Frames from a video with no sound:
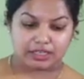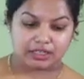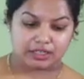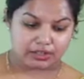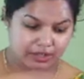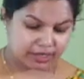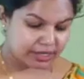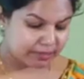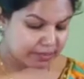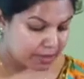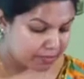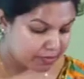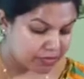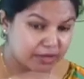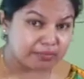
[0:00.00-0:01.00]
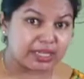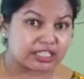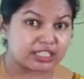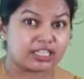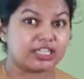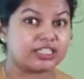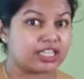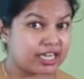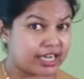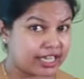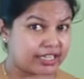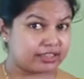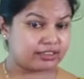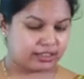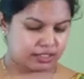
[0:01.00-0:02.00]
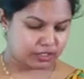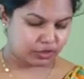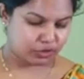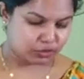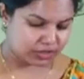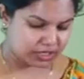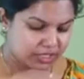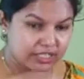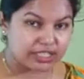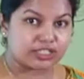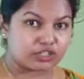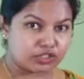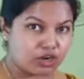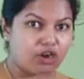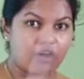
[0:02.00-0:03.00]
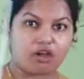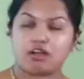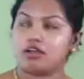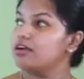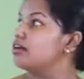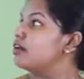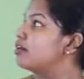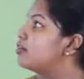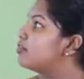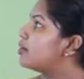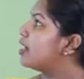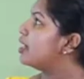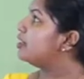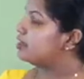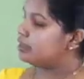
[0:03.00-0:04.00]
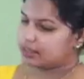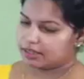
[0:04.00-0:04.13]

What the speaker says: Remember we measured the length using this straw, right?